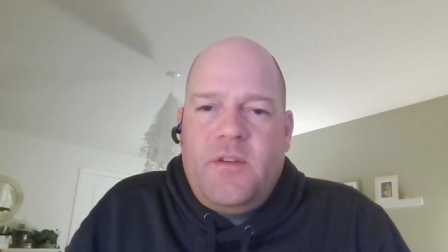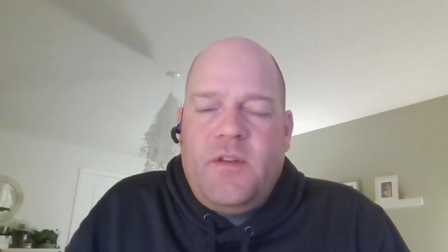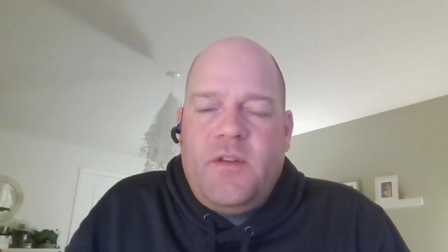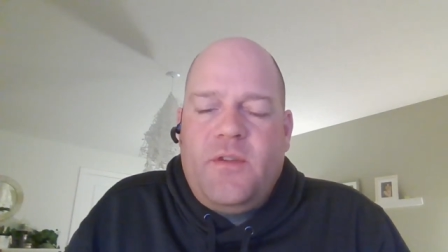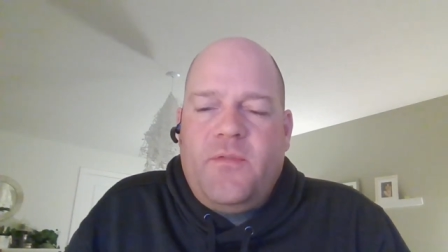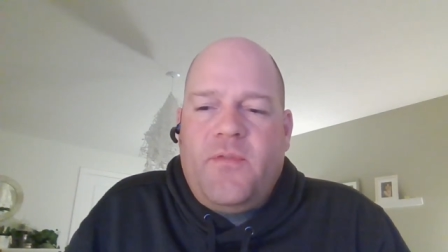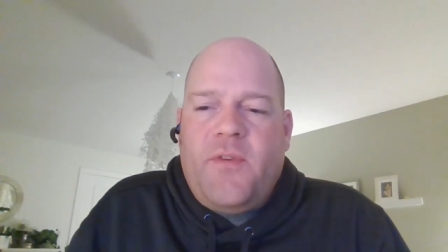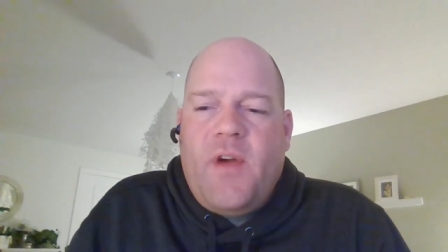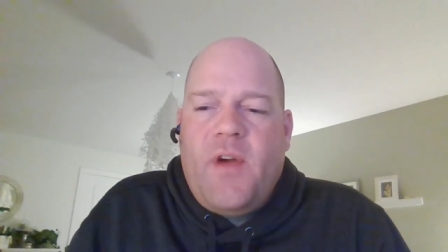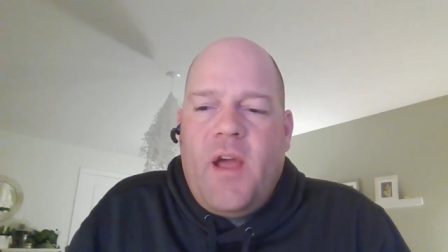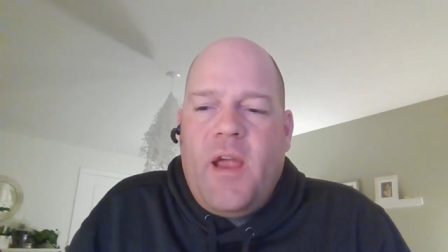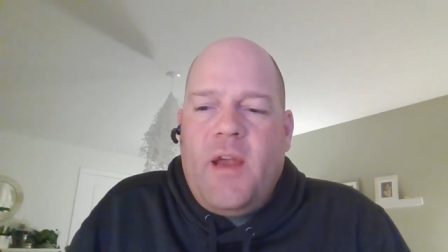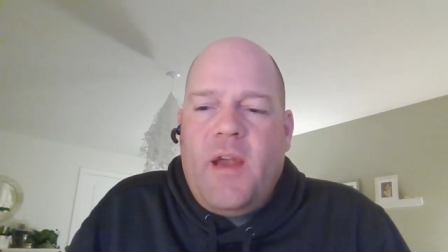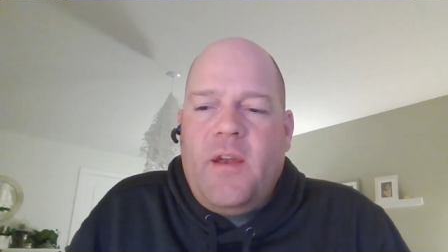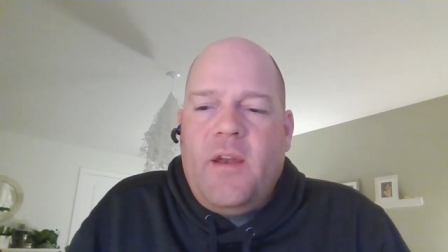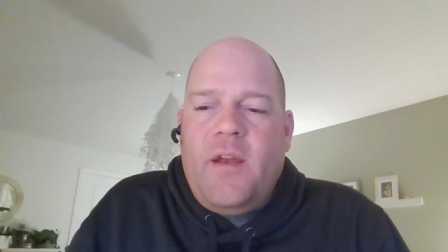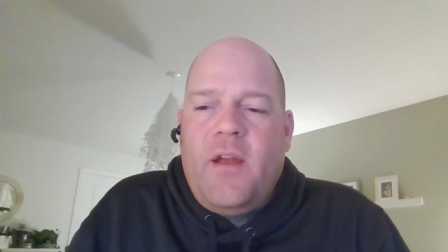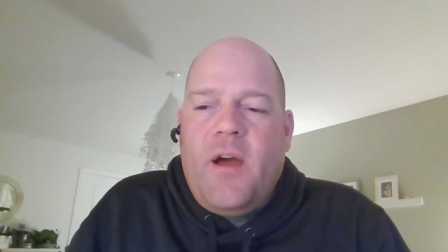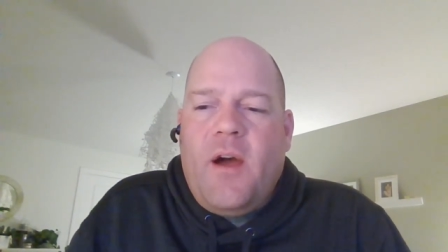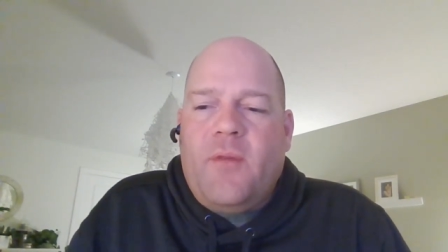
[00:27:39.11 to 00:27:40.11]
to
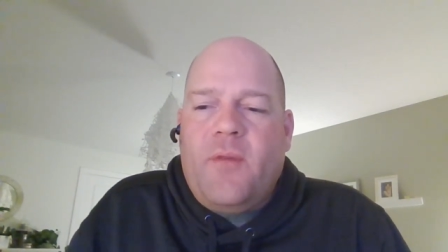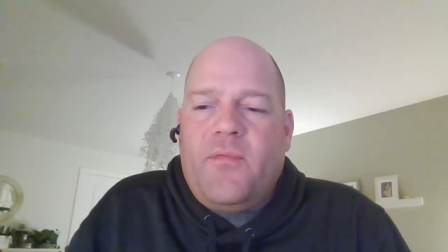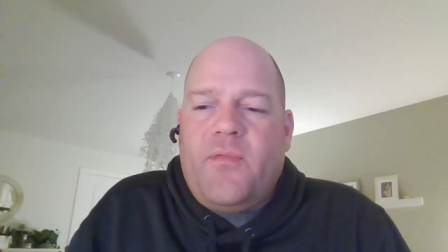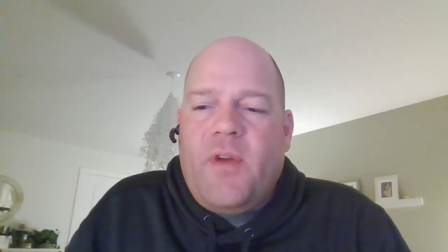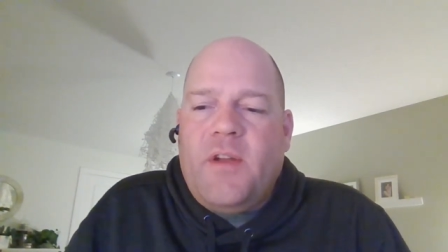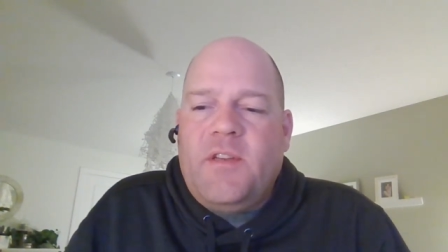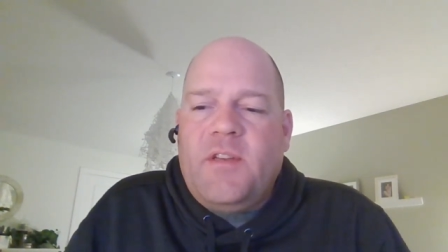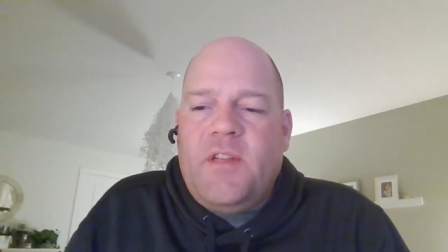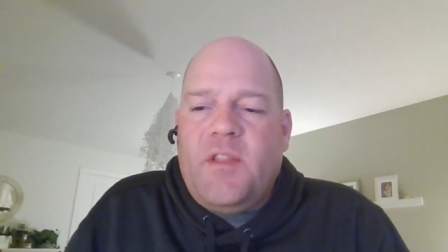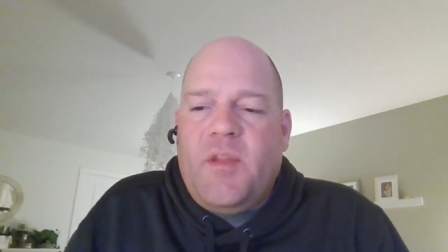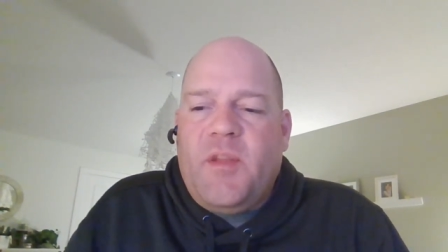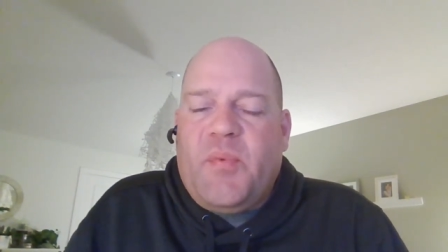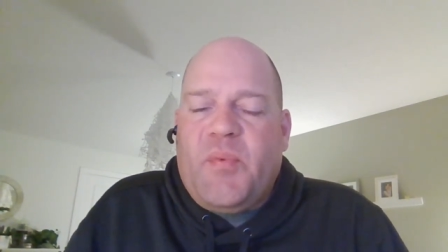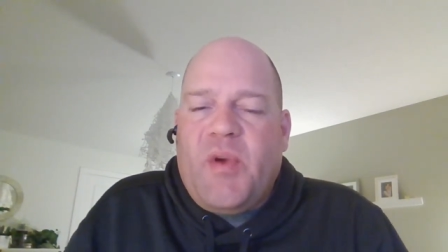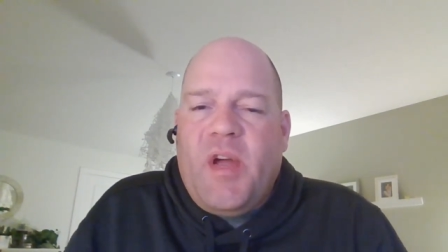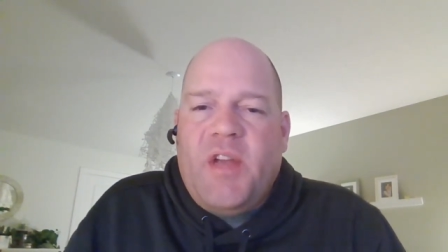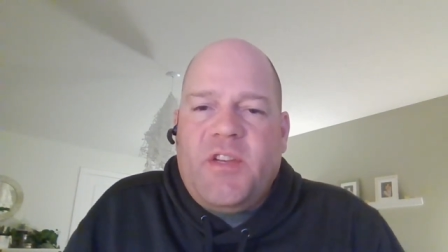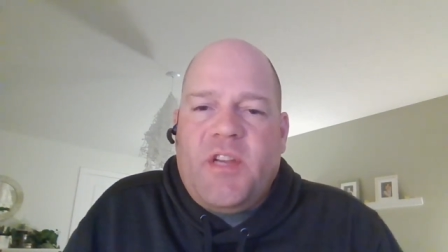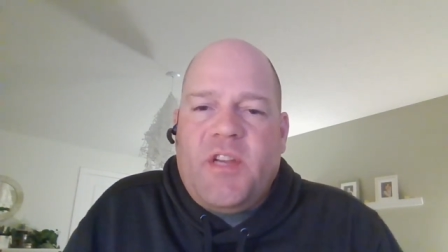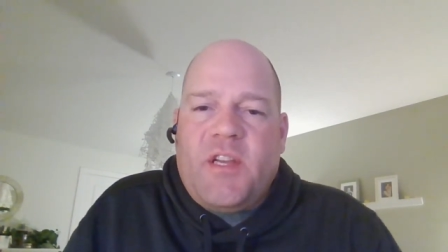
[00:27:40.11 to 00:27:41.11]
define upfront in the
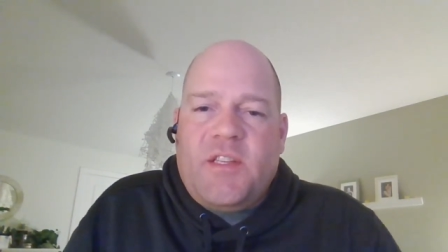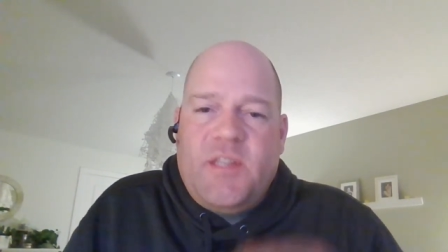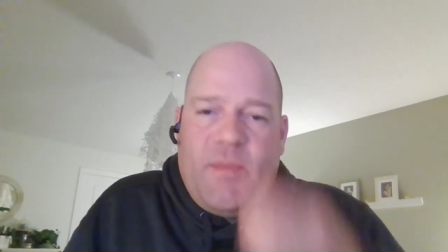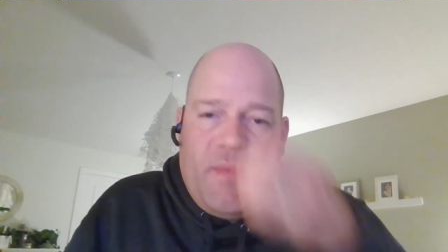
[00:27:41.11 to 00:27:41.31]
project,